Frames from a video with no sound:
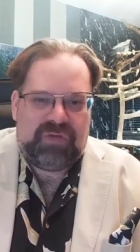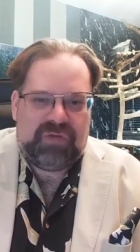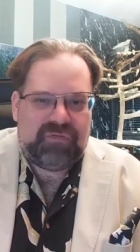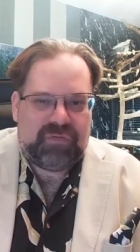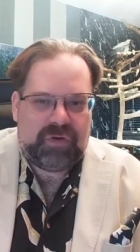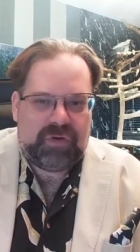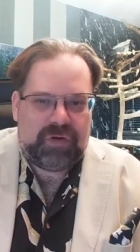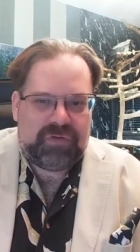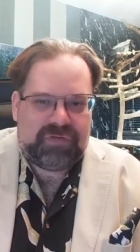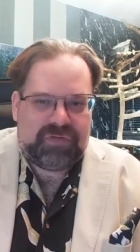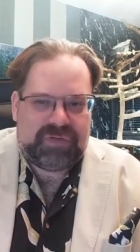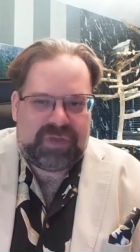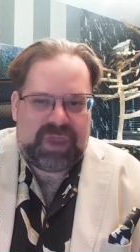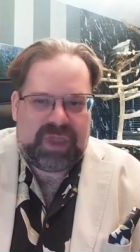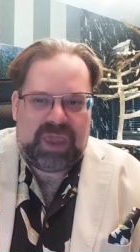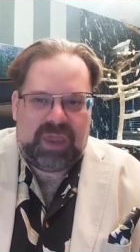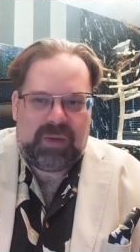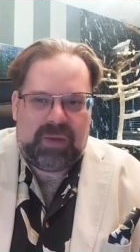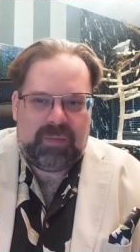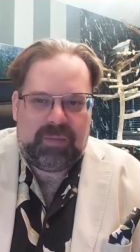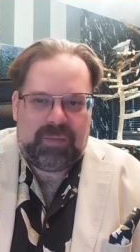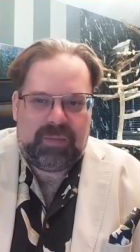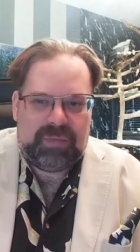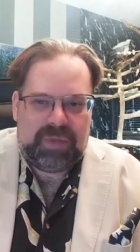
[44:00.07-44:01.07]
first
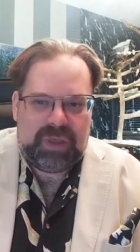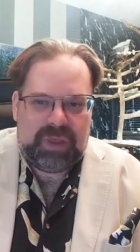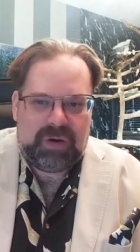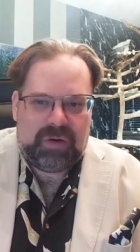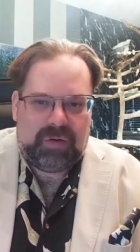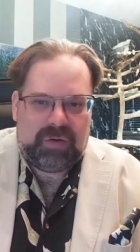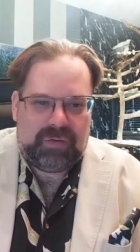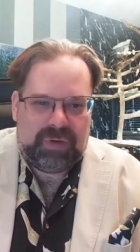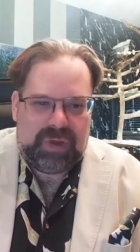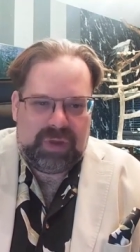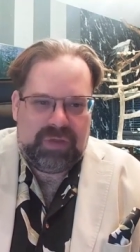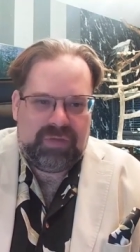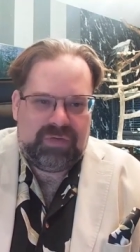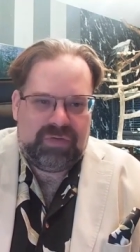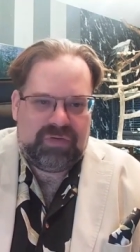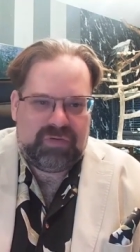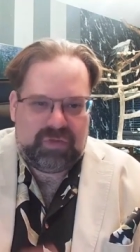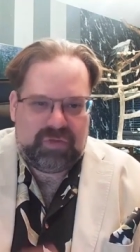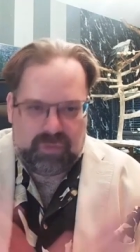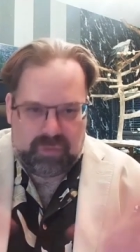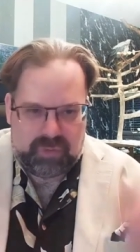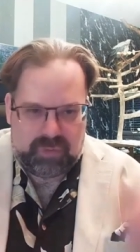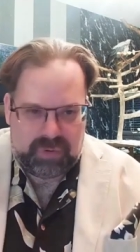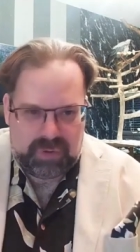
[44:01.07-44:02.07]
came, you know,
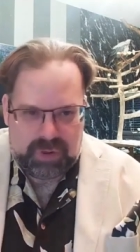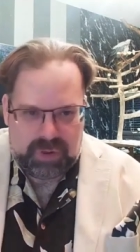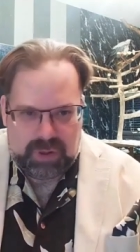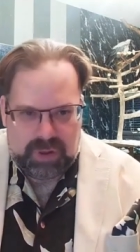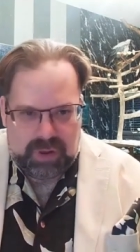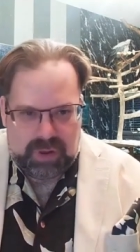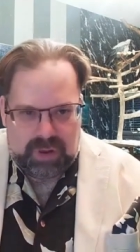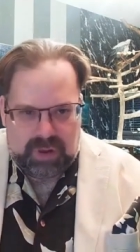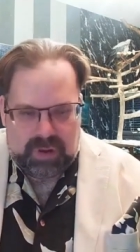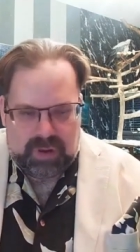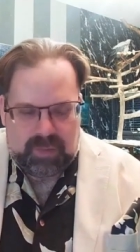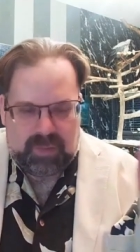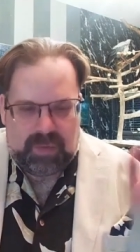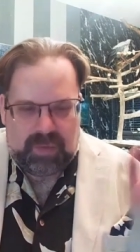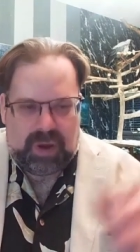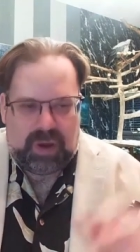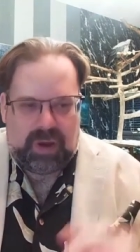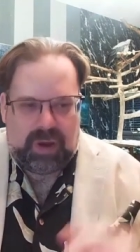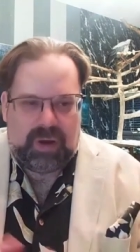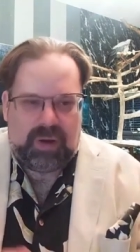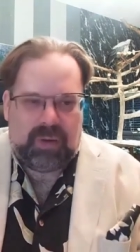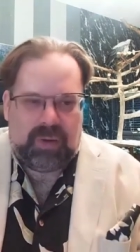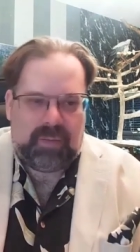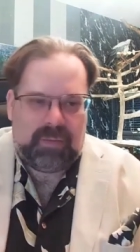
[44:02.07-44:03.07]
into
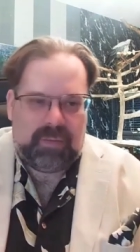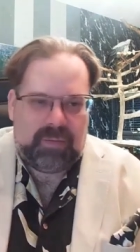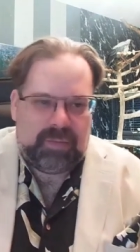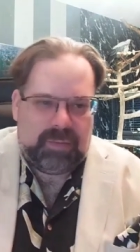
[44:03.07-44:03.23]
uh,